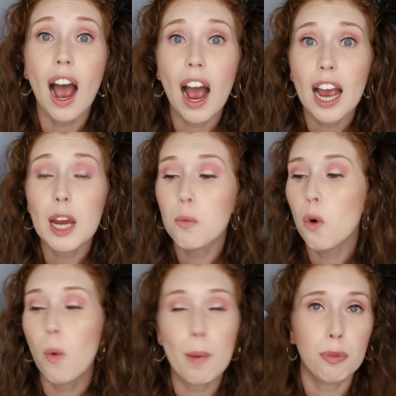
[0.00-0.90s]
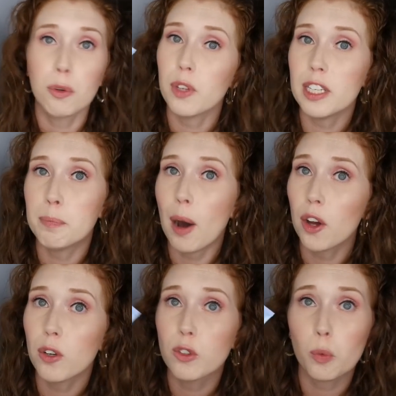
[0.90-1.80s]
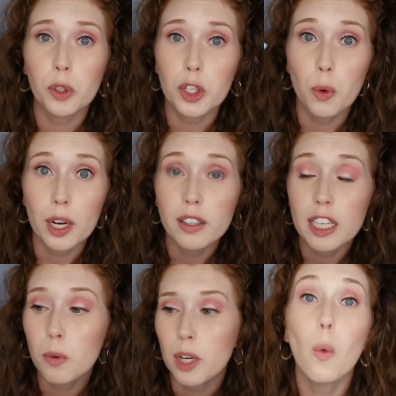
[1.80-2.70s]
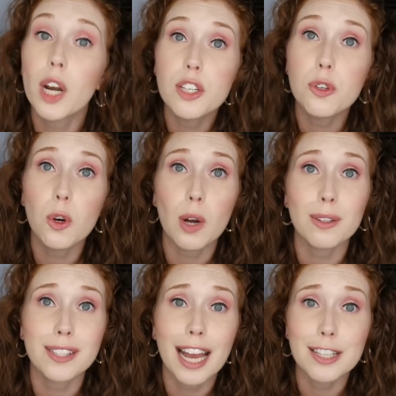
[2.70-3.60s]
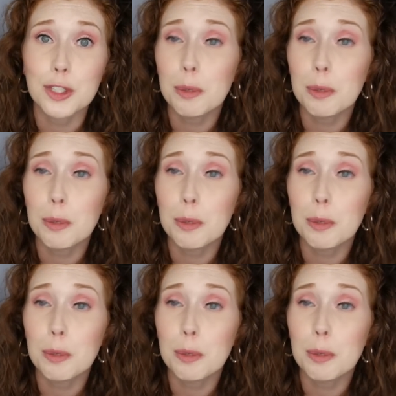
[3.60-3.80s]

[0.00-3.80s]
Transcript: I will whip through these bottles really quickly when I do go outside.